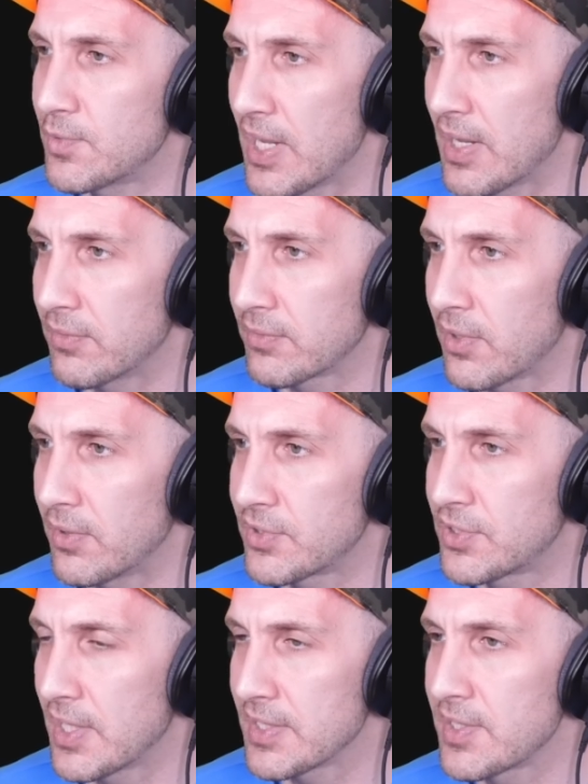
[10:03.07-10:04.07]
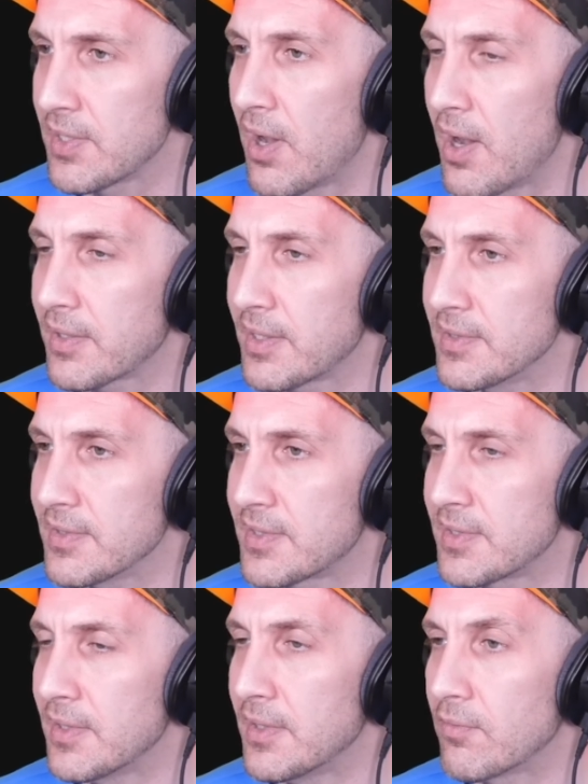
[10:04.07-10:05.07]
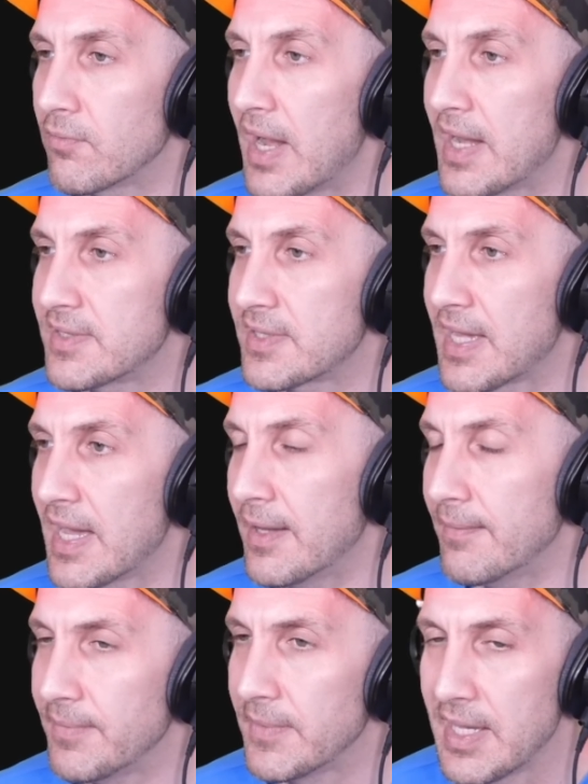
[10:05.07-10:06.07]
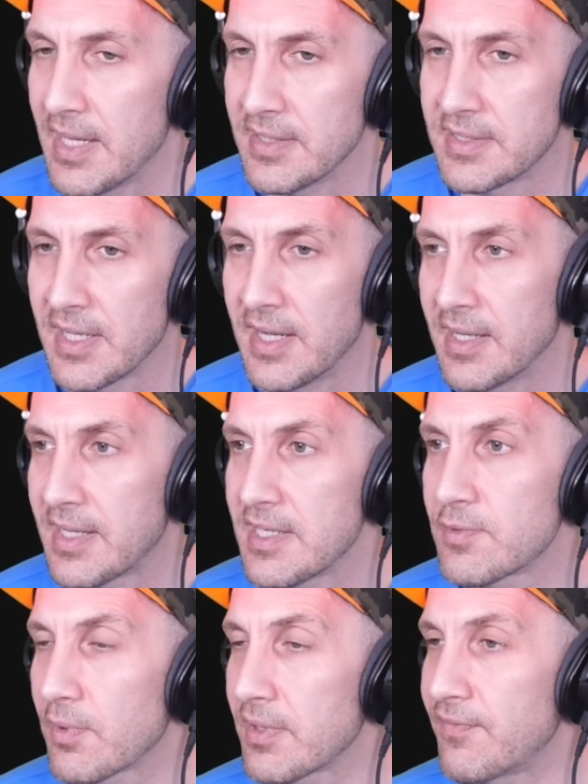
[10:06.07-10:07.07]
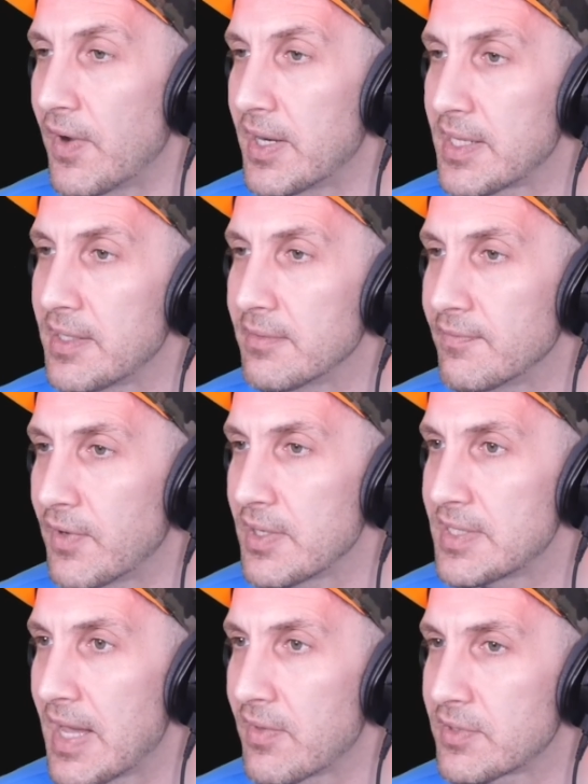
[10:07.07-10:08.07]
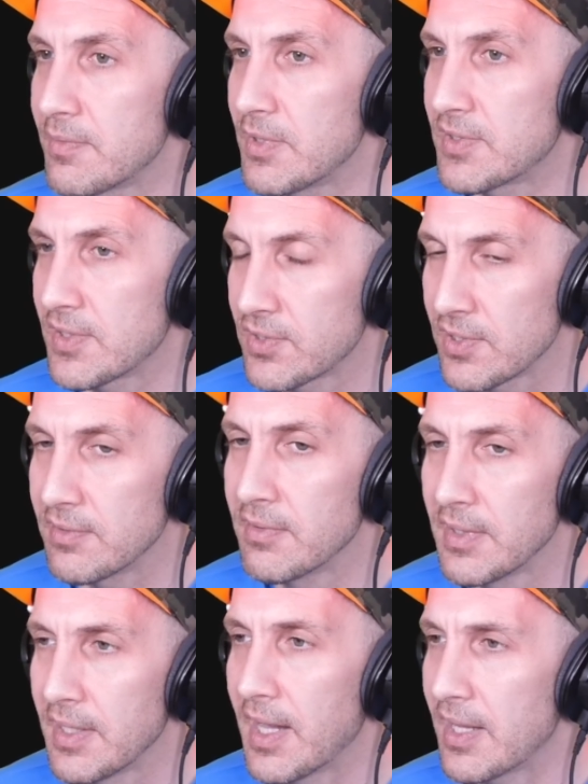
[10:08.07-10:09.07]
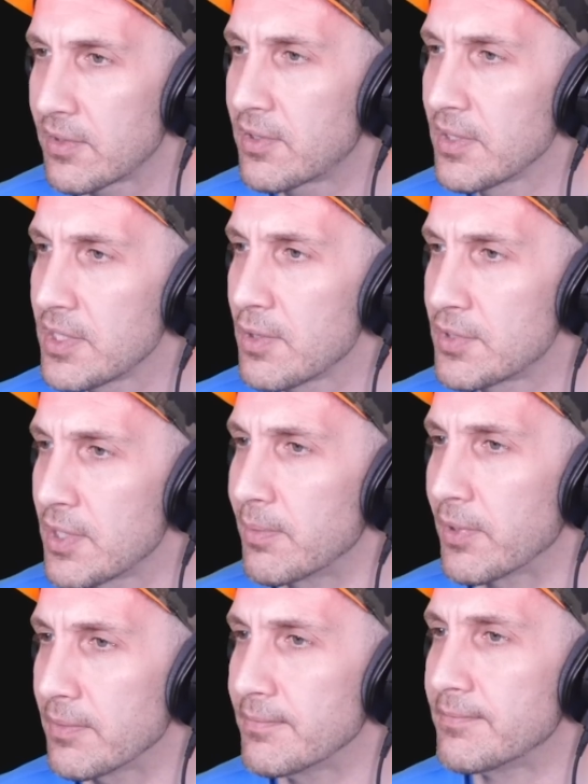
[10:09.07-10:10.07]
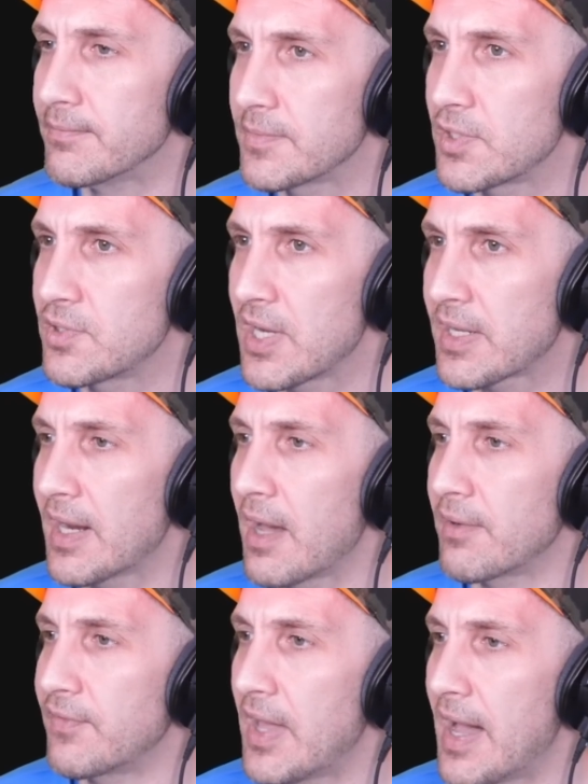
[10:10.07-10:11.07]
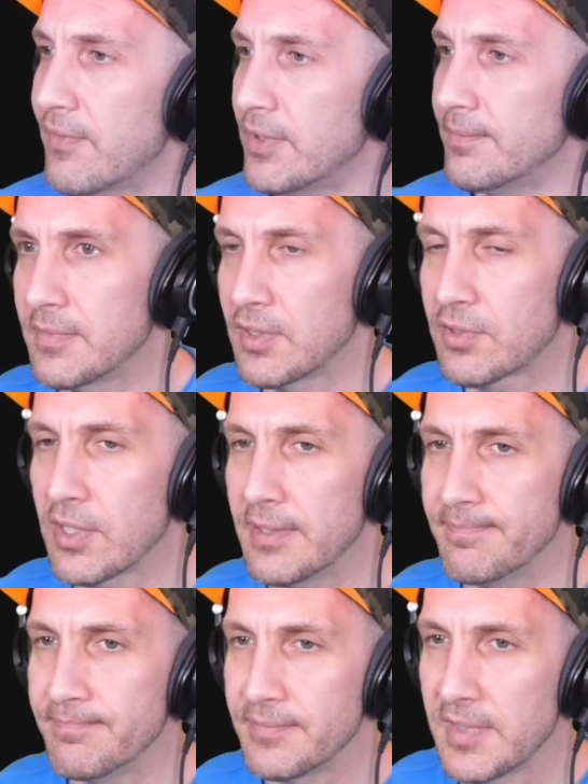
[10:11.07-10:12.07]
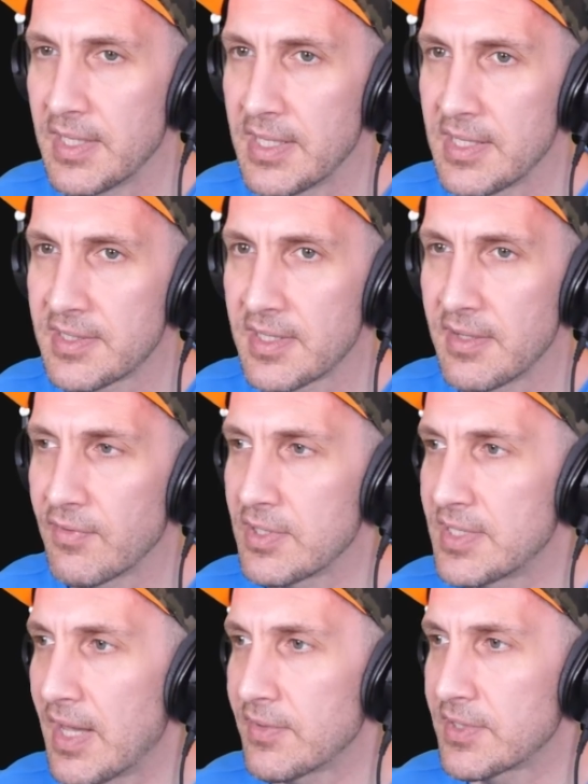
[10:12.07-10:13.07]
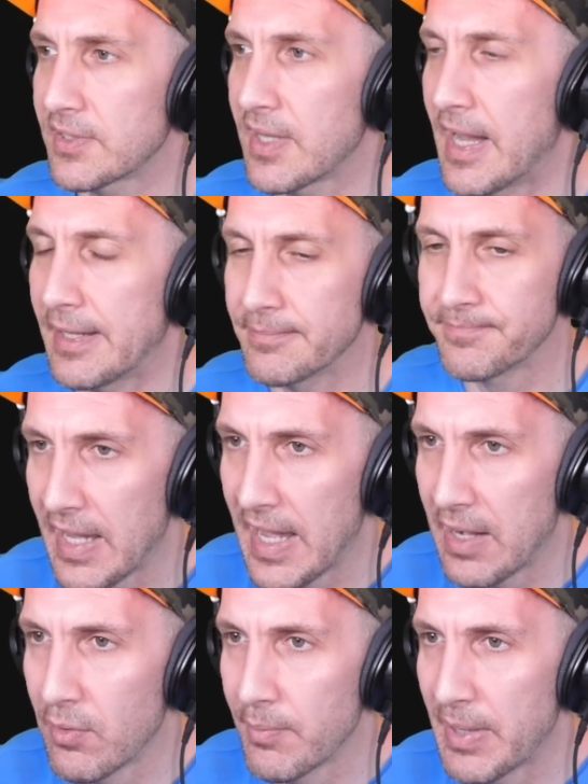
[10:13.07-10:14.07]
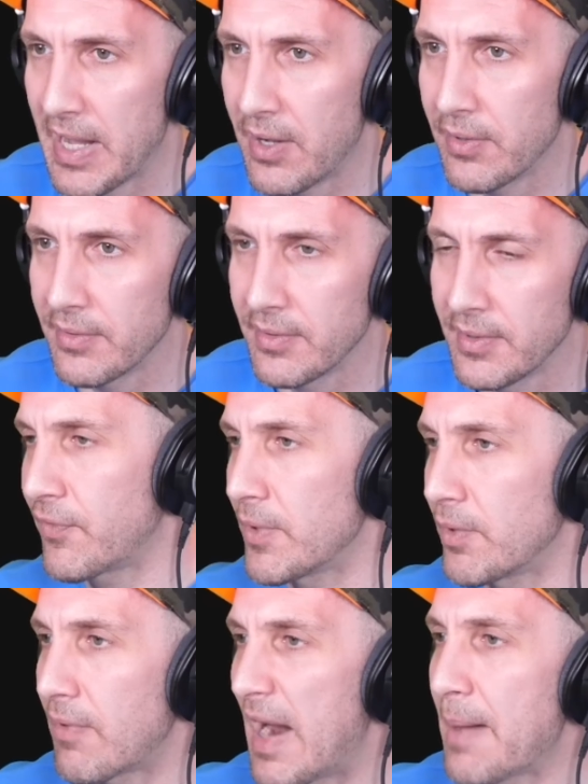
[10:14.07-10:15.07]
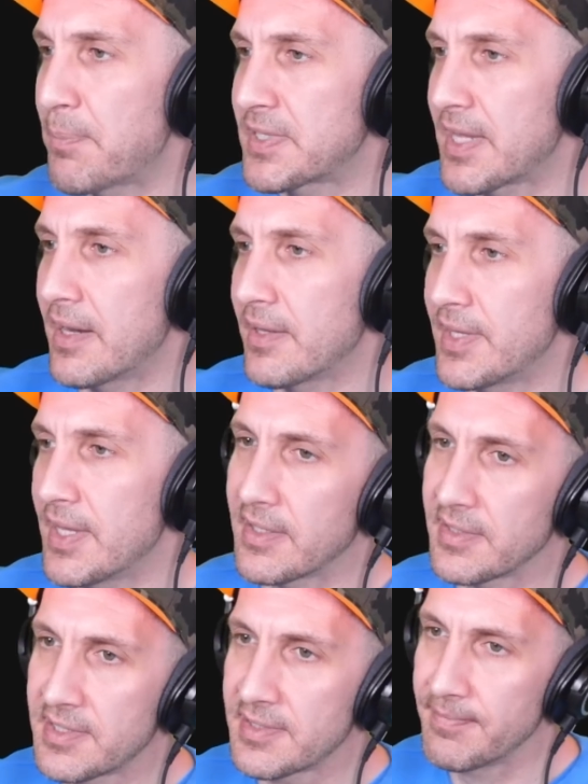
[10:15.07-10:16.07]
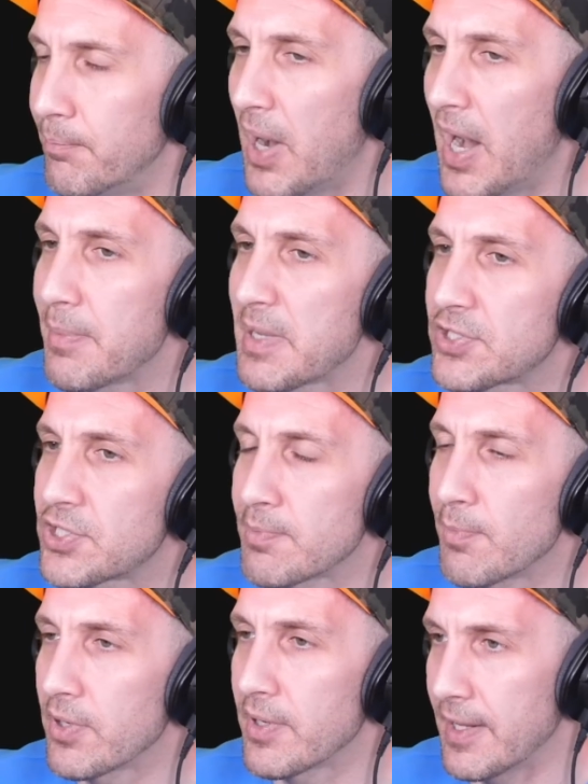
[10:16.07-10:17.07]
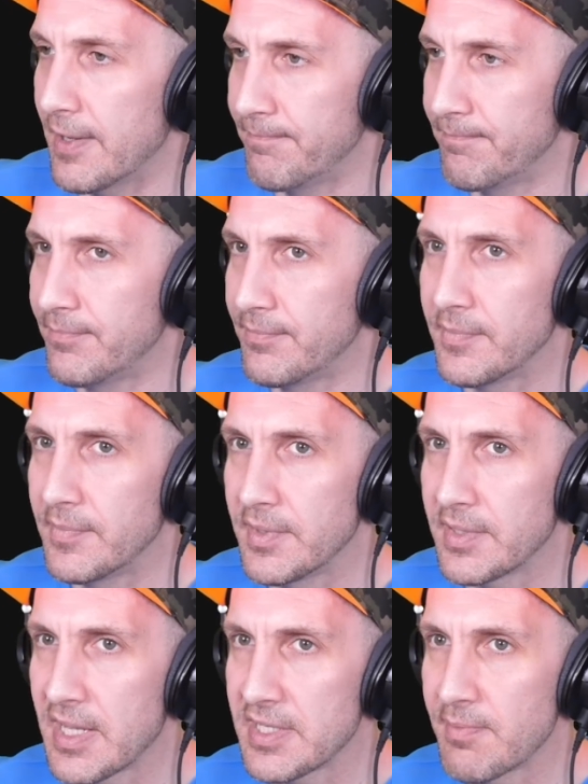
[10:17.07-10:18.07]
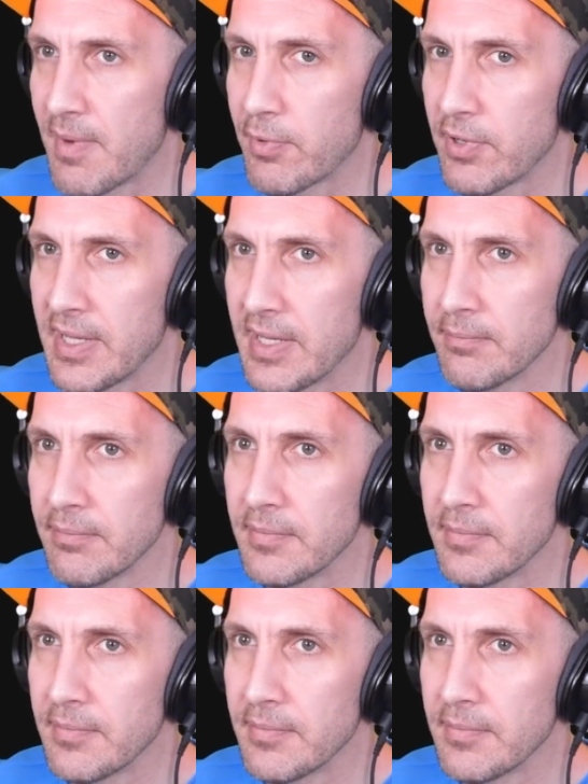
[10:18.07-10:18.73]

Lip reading: channel called Justin Hawkins Rides Again. And he's really funny, very talented musician, and a good YouTuber. So check it out if you haven't. They're good. And he's a very talented guy. How about from the rap side of things? Bobby Shmurda. You guys remember him?